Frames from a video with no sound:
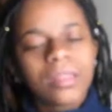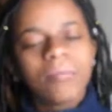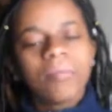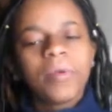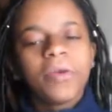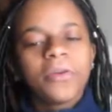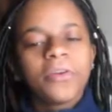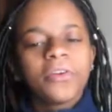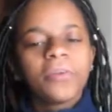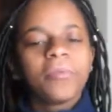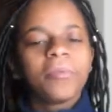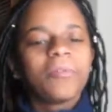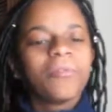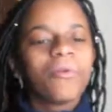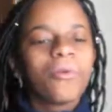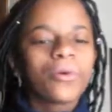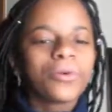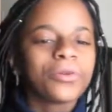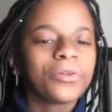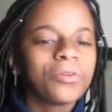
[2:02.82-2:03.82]
the period
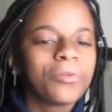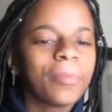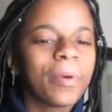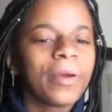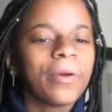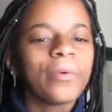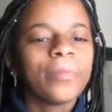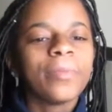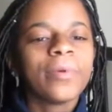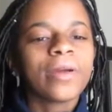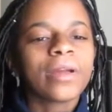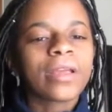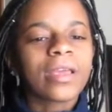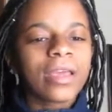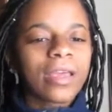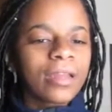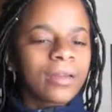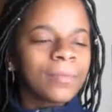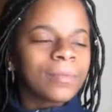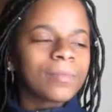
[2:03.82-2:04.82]
before to do my homework,
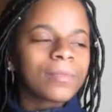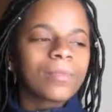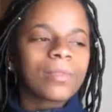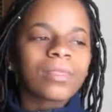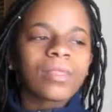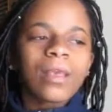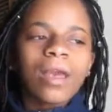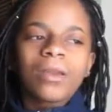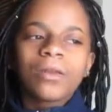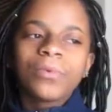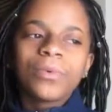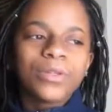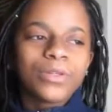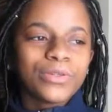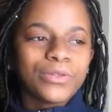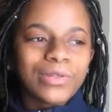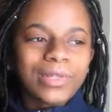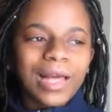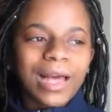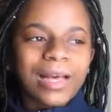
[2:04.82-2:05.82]
and I don't want to
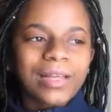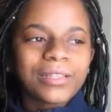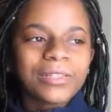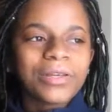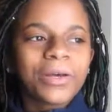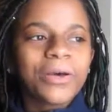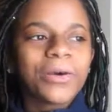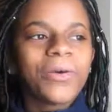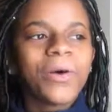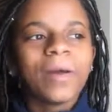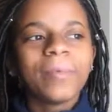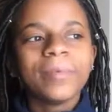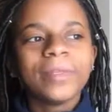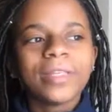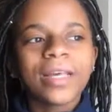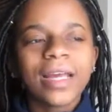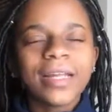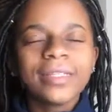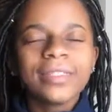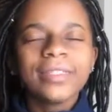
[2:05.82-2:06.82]
do that. So I'm
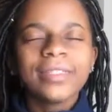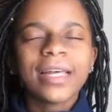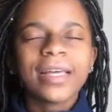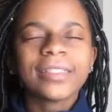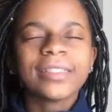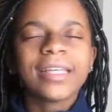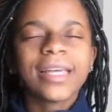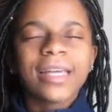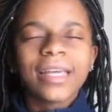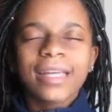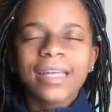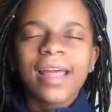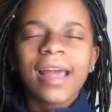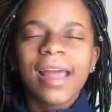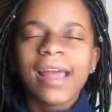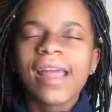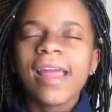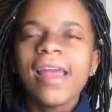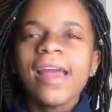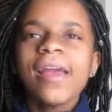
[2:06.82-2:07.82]
deciding to like take a
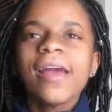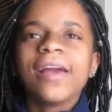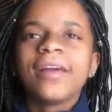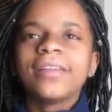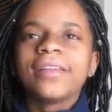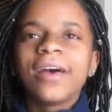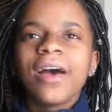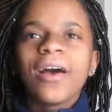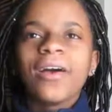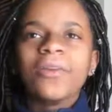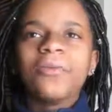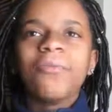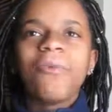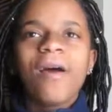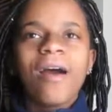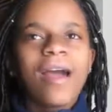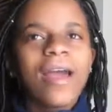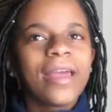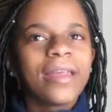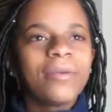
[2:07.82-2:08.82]
night to
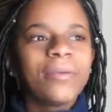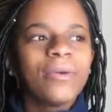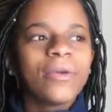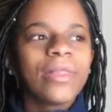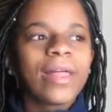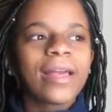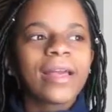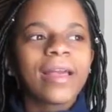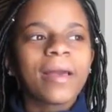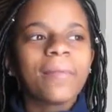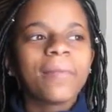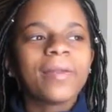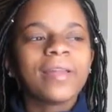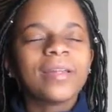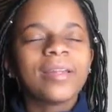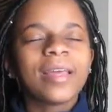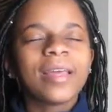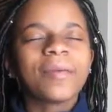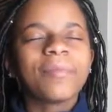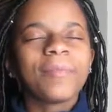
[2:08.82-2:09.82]
unwind where like I'm gonna
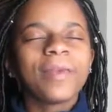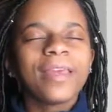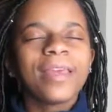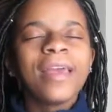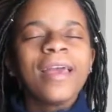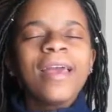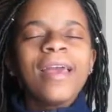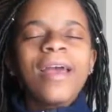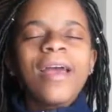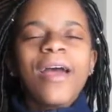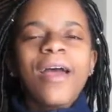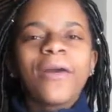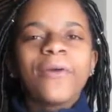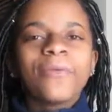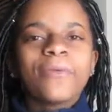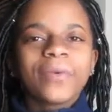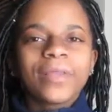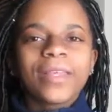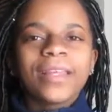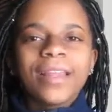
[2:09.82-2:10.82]
take me a
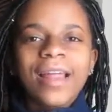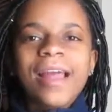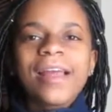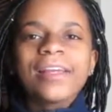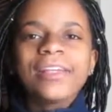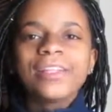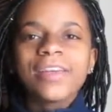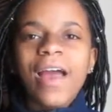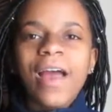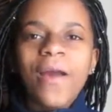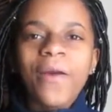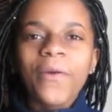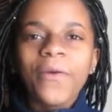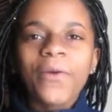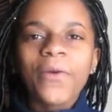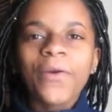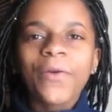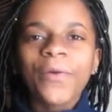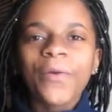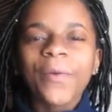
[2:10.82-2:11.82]
really nice
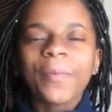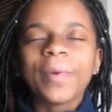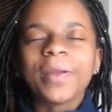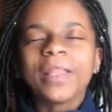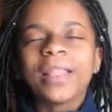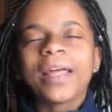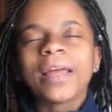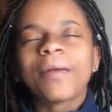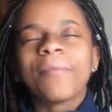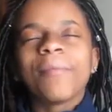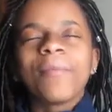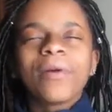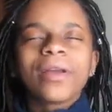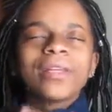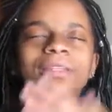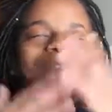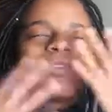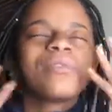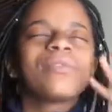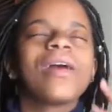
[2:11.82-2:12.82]
shower, I'm gonna like
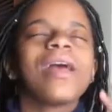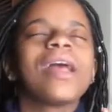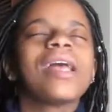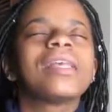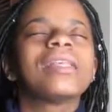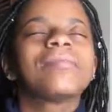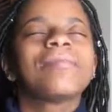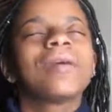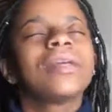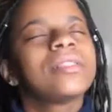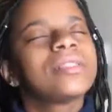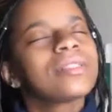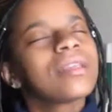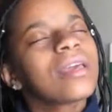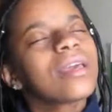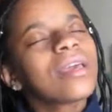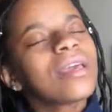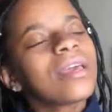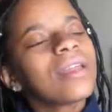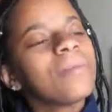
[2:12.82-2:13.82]
moisturize my
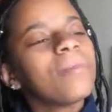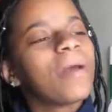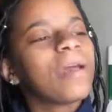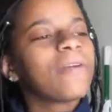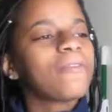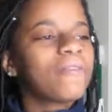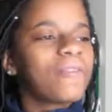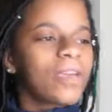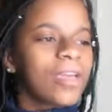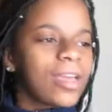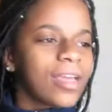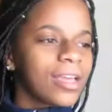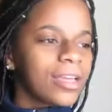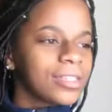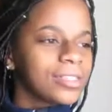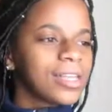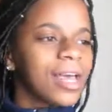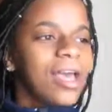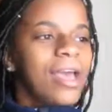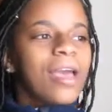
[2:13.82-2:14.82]
skin, my
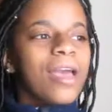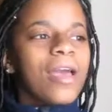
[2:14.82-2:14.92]
face,